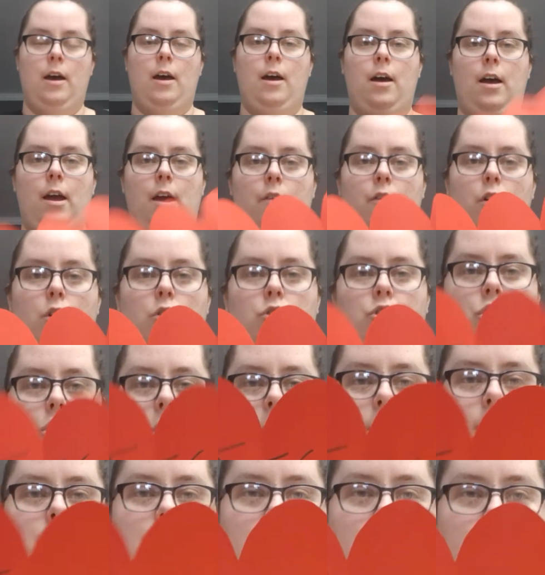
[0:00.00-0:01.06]
I wrote
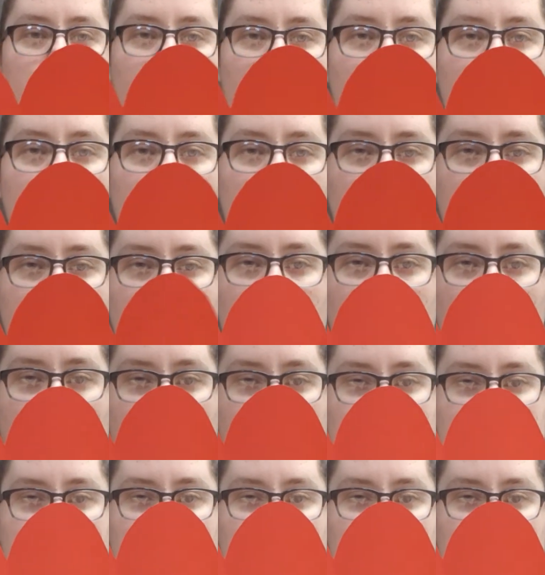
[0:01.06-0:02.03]
Jesus right across the